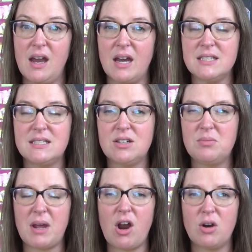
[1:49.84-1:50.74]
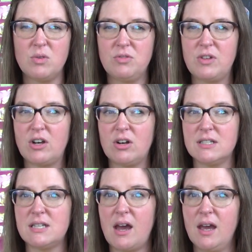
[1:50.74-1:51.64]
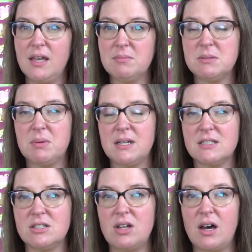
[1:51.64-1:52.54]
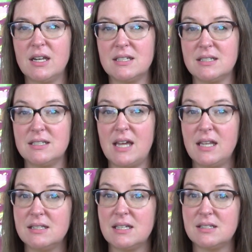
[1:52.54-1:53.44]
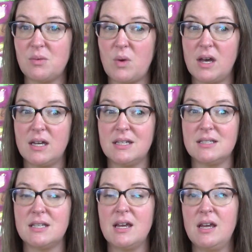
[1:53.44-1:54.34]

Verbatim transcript: I still, my heart will flutter at times, but it's not as intense as it was.